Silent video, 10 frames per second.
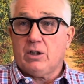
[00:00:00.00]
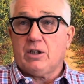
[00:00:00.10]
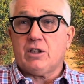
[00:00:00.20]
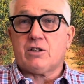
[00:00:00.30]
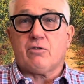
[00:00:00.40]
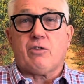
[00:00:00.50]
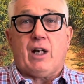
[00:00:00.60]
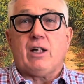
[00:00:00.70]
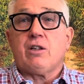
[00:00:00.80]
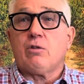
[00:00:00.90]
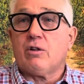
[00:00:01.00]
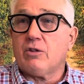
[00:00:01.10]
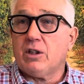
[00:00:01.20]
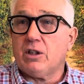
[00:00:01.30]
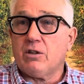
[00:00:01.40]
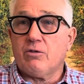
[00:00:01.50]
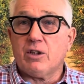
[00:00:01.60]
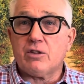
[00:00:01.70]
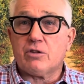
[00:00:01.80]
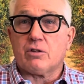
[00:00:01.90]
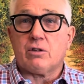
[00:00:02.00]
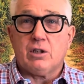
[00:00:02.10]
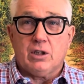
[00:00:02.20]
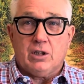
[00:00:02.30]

It's the value of an individual